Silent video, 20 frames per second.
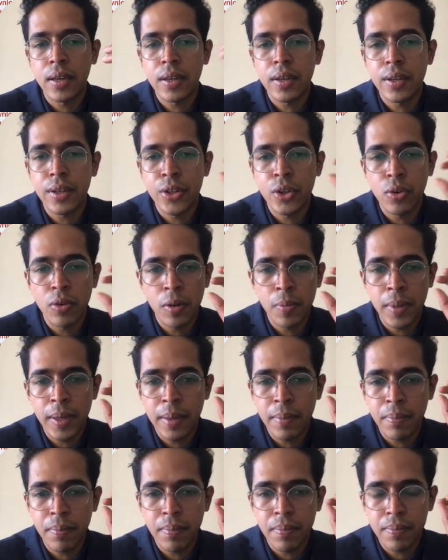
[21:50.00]
you will
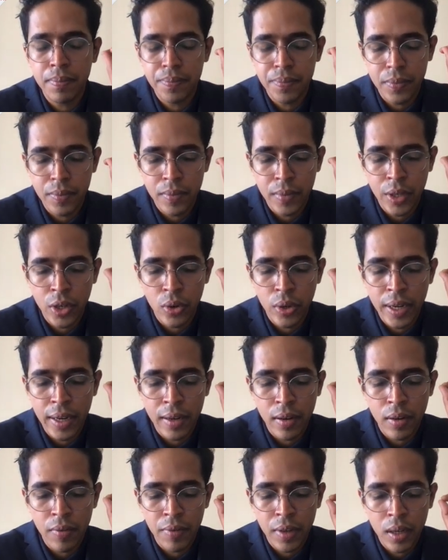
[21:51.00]
be,
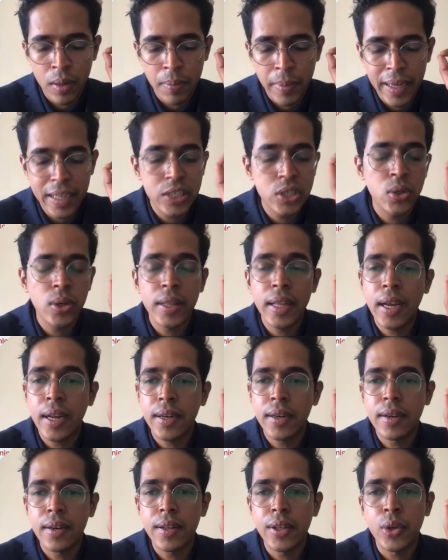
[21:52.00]
we'll make sure
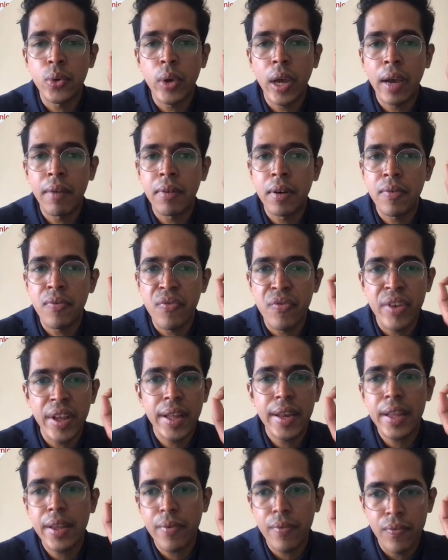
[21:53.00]
that you have a
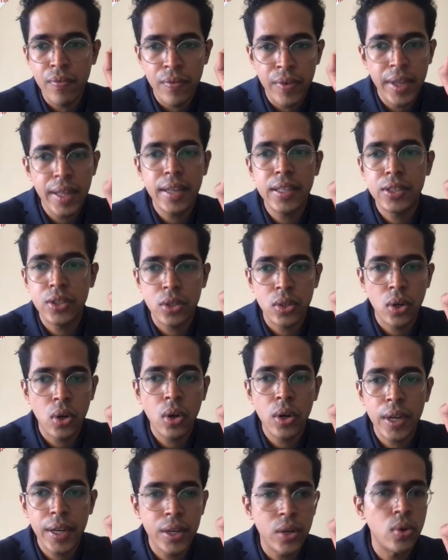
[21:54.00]
very, very
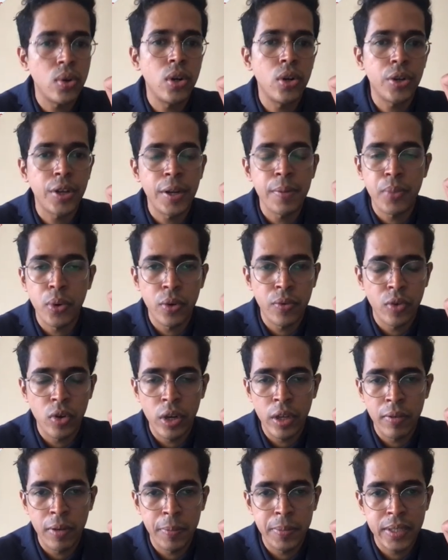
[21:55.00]
strong and good looking
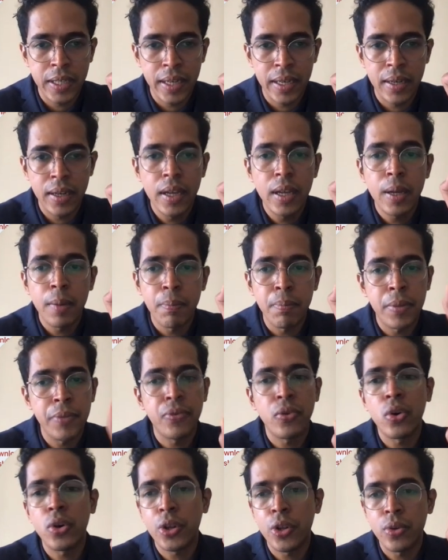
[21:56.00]
portfolio website
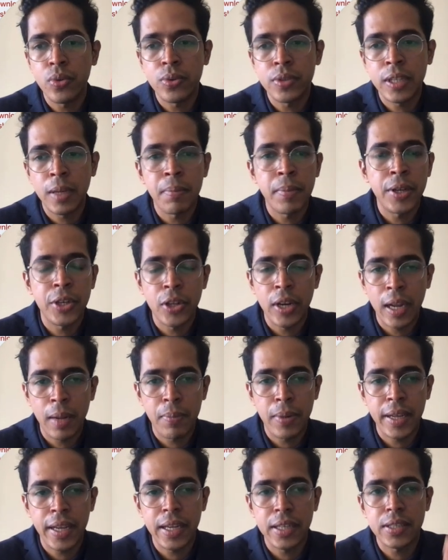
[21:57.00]
before you submit your
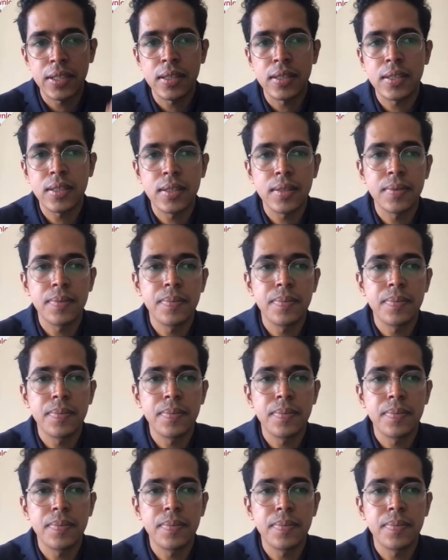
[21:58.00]
applications.